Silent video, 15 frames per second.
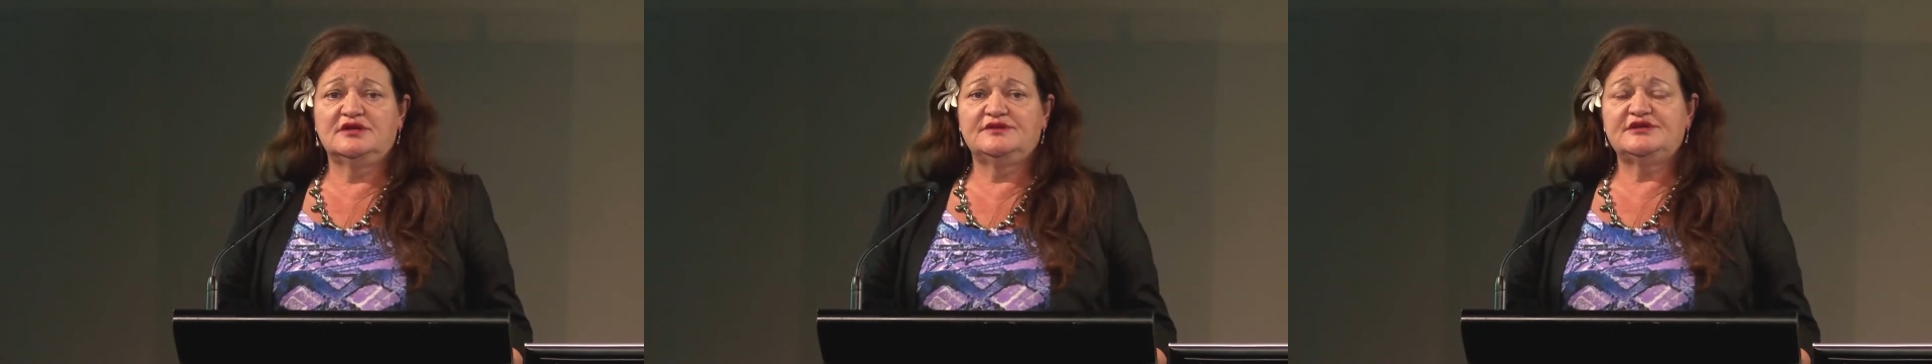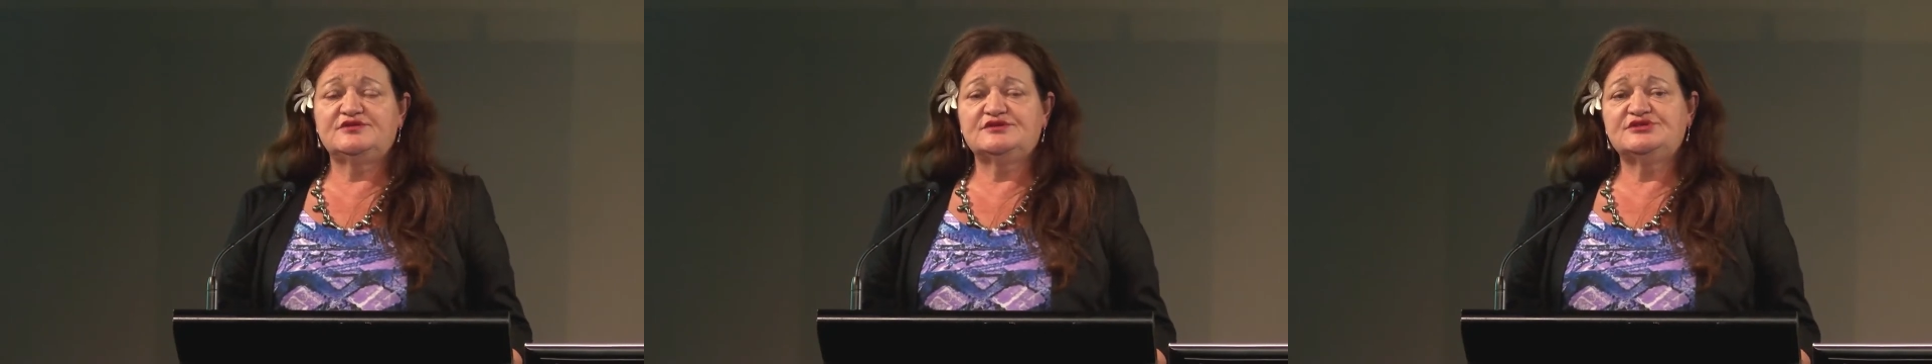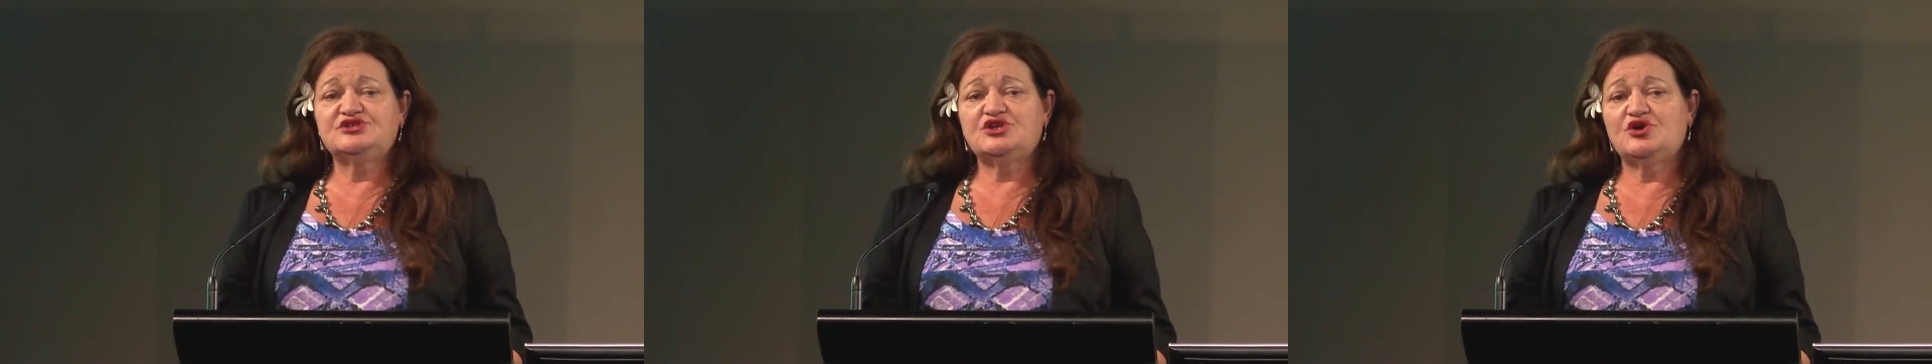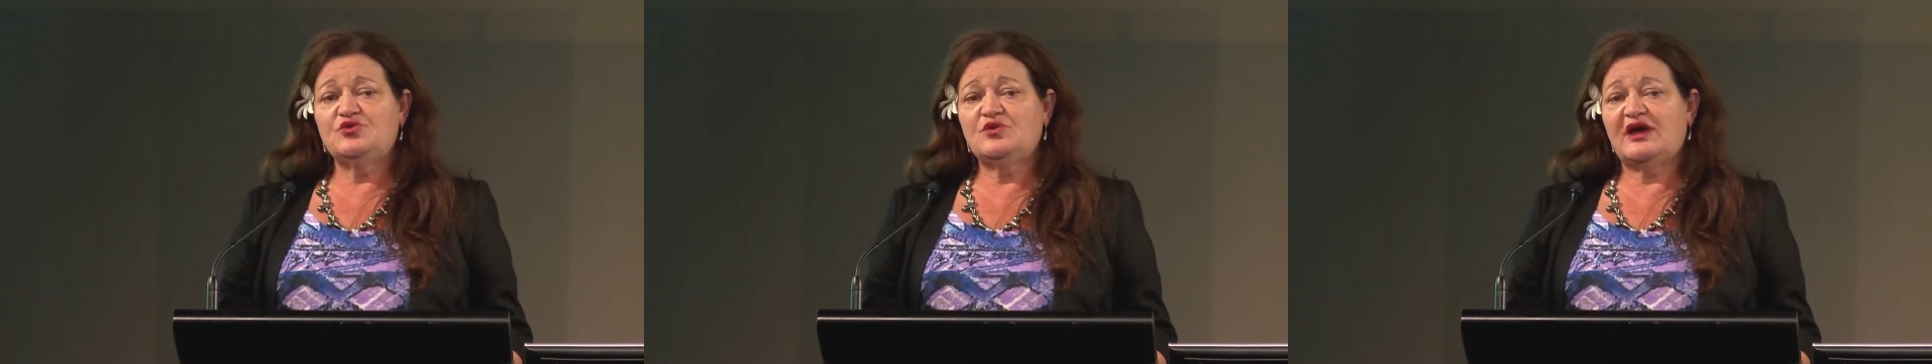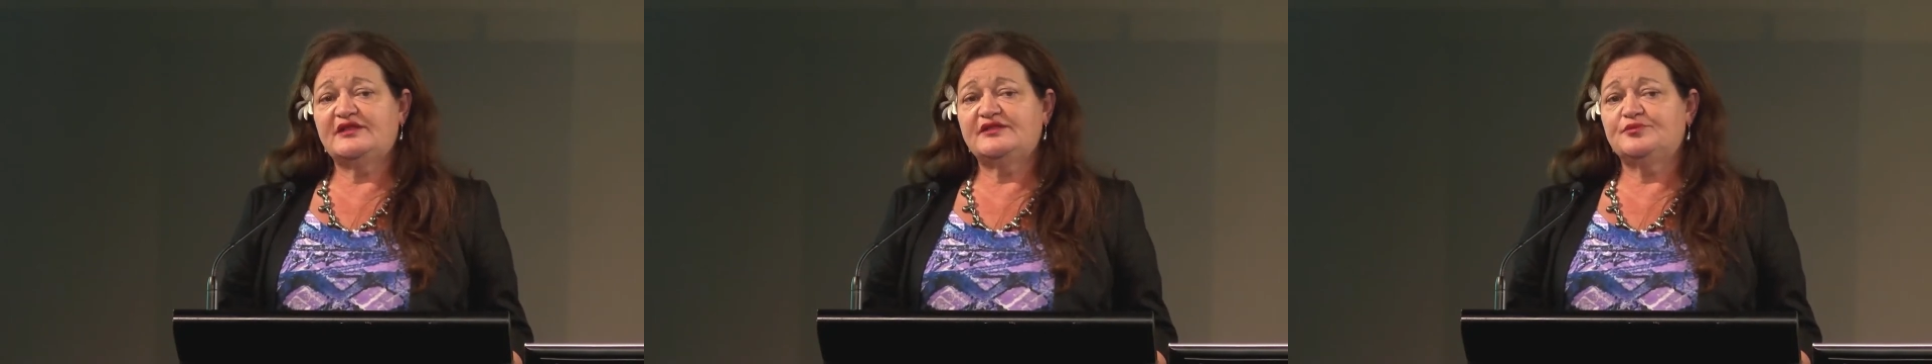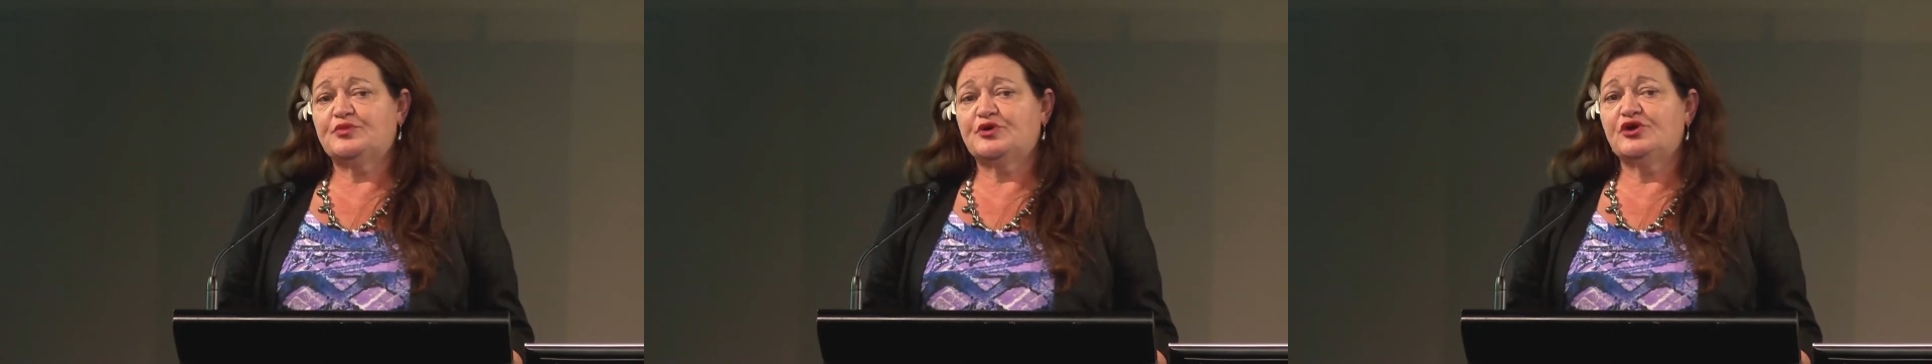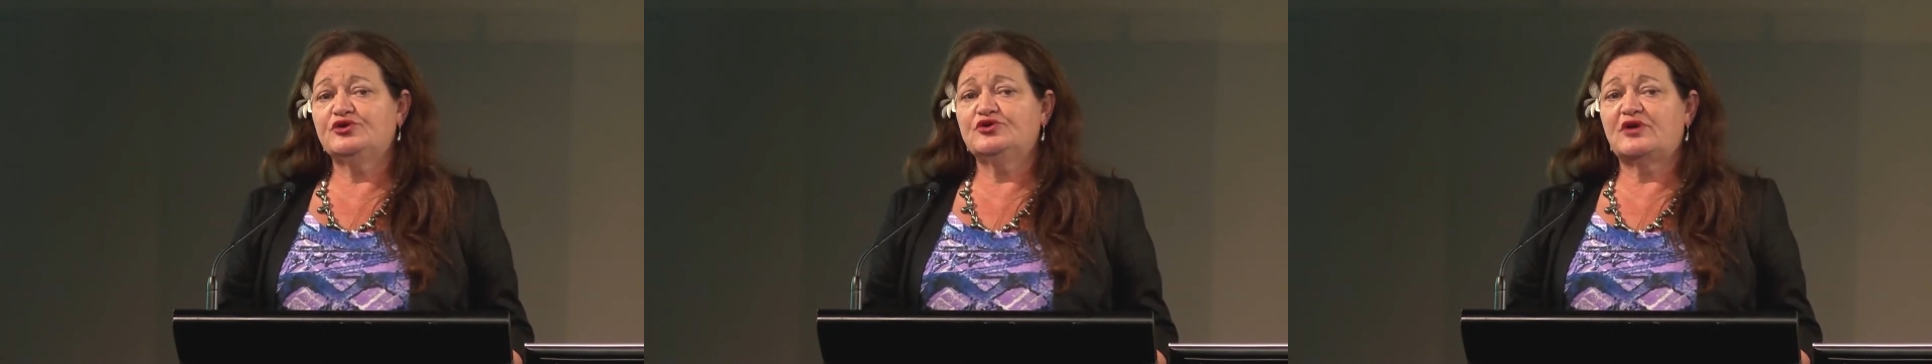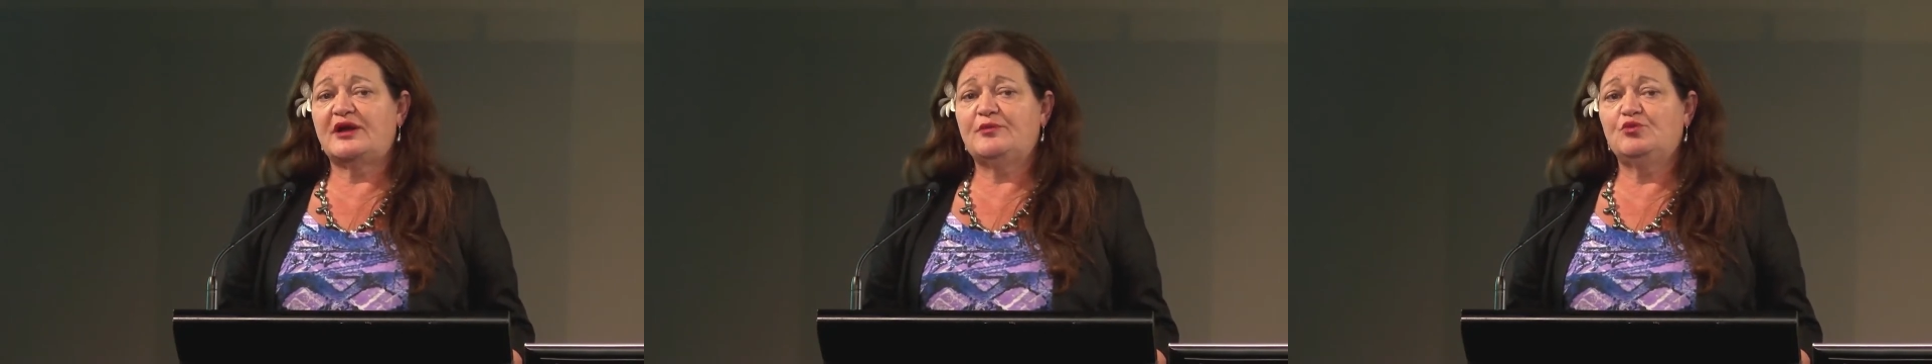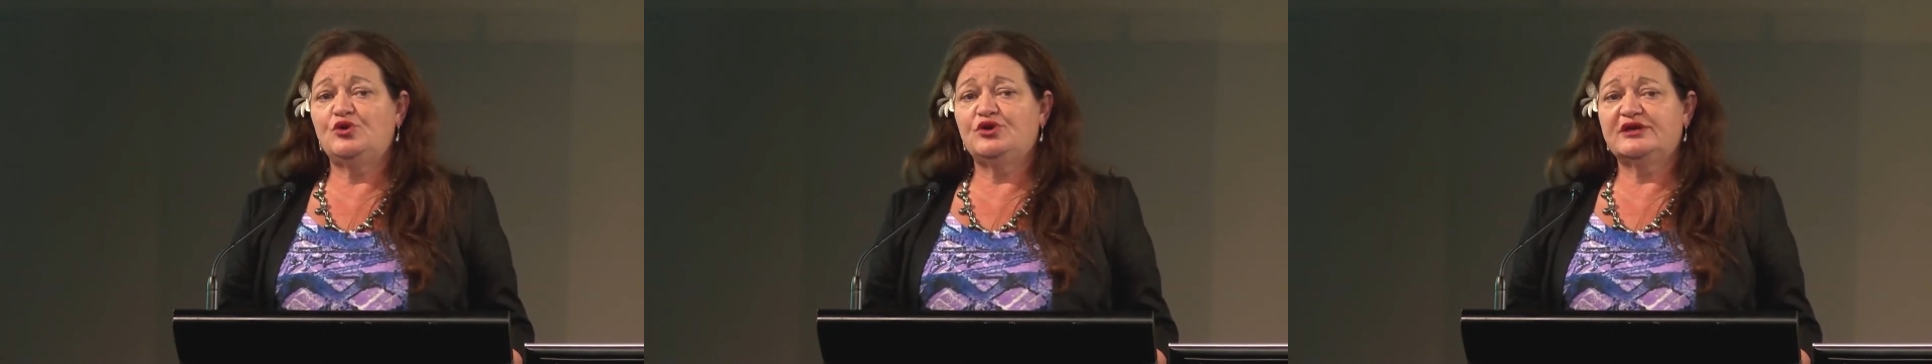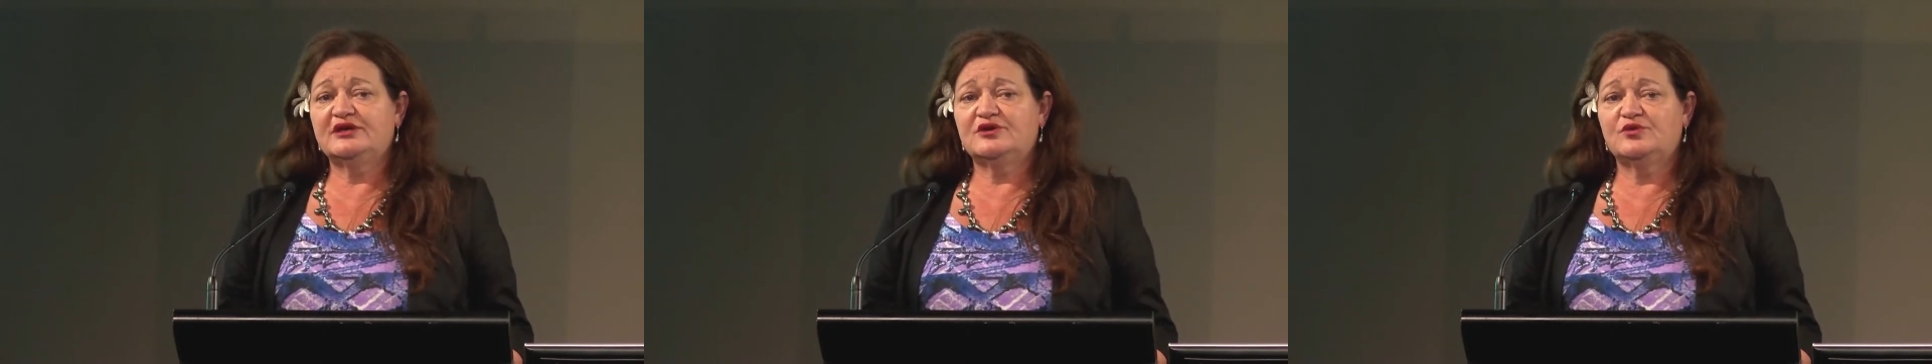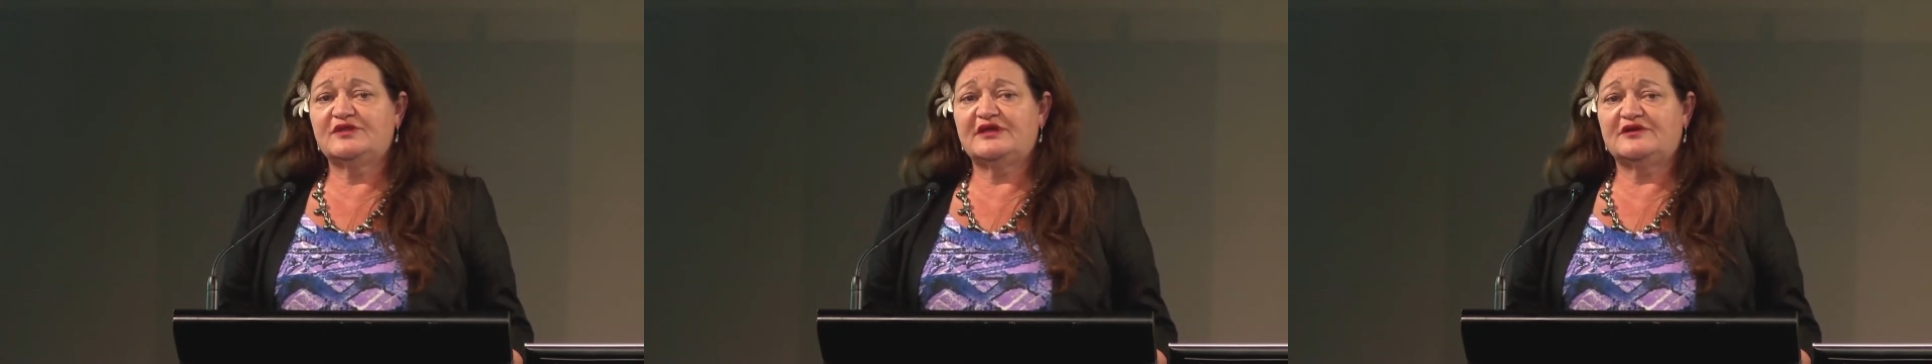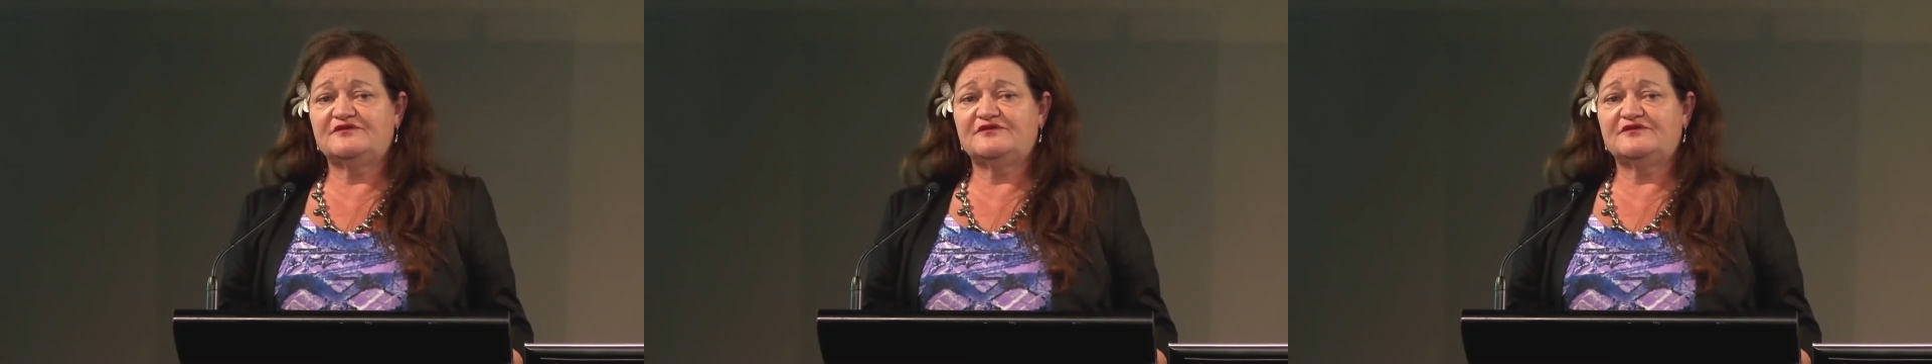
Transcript: there is no other program working with our